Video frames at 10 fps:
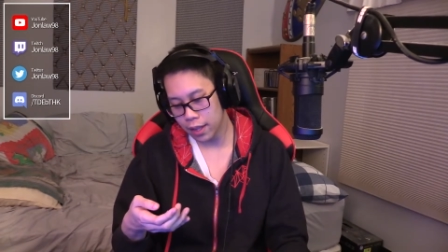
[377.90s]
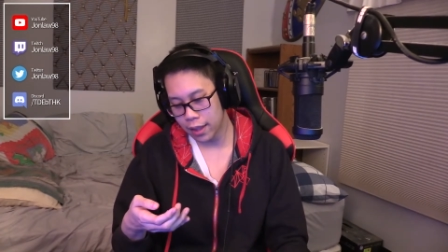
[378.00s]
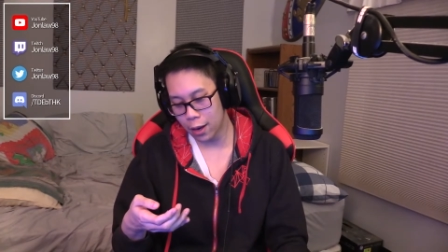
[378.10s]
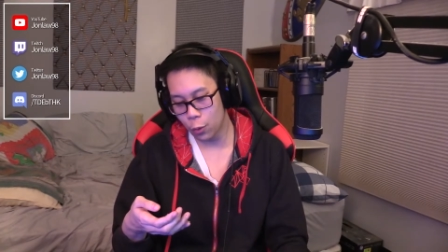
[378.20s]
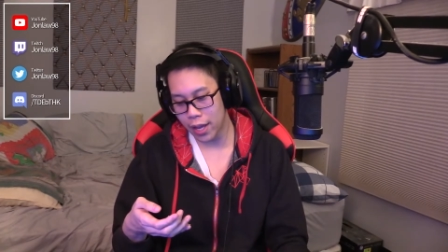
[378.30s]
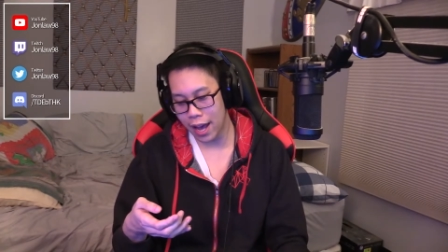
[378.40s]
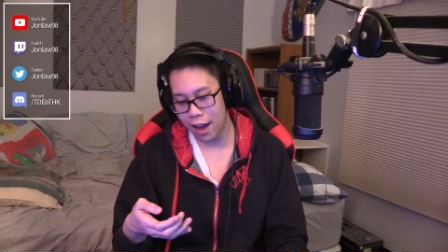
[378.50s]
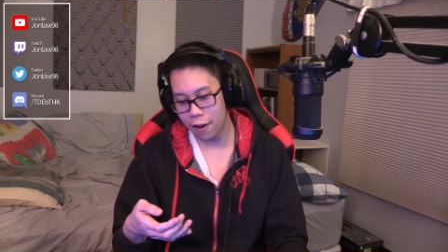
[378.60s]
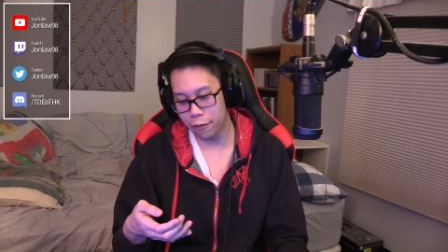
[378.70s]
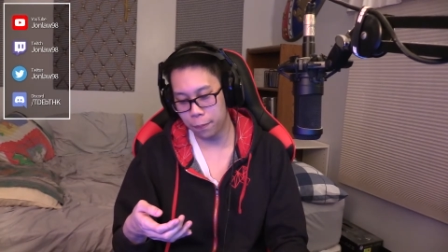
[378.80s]
Then we
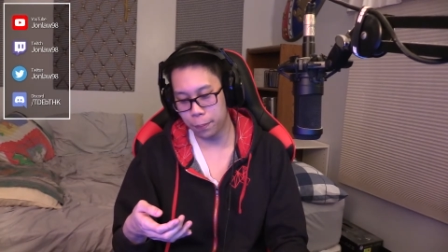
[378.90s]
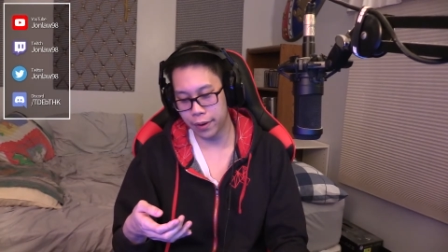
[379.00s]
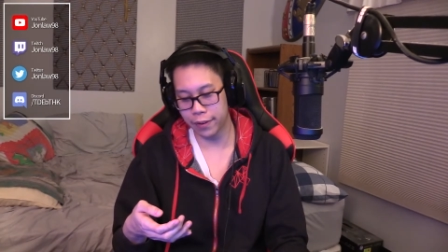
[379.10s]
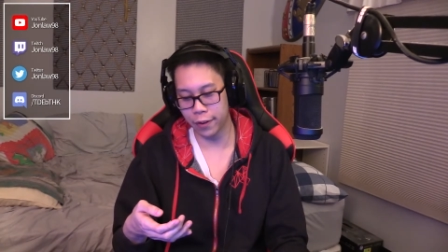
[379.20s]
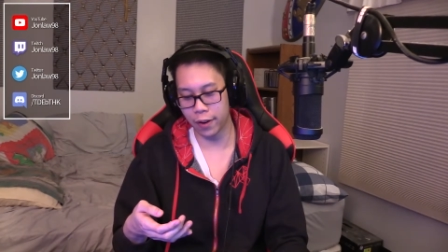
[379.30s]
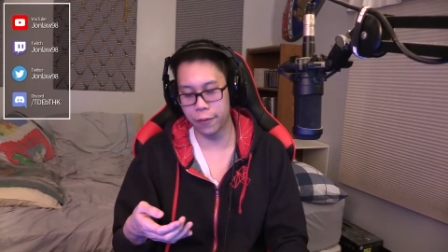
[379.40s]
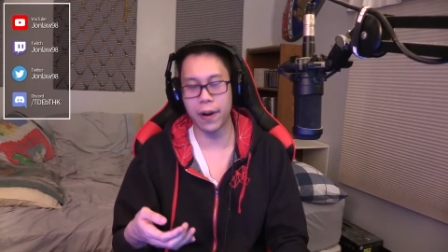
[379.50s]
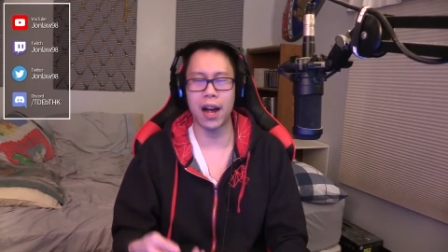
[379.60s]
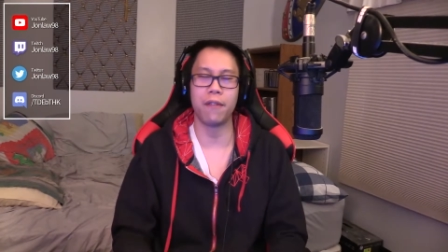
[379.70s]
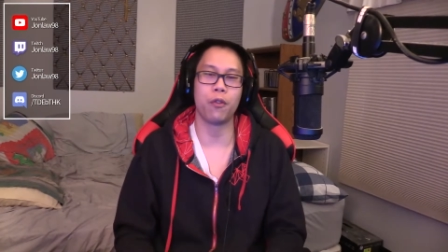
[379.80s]
have Persona
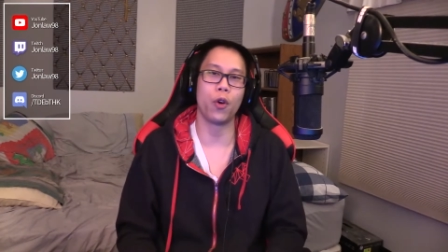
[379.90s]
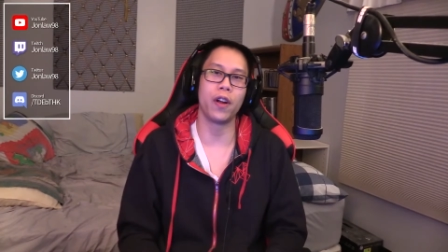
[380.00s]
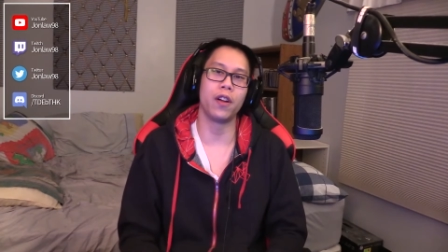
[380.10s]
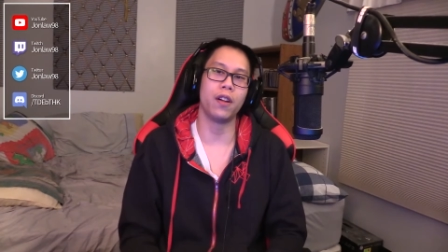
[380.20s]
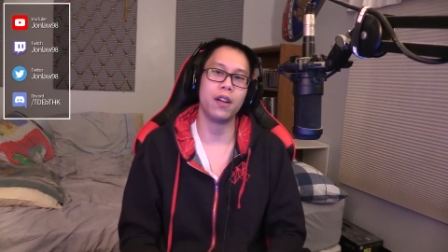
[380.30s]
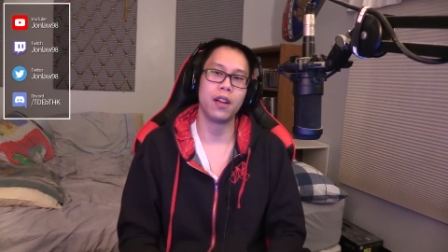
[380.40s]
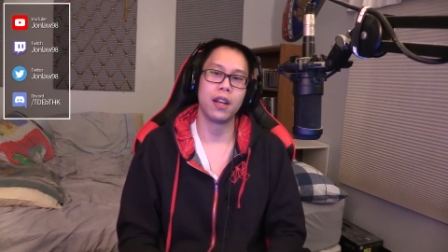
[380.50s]
5 Royal.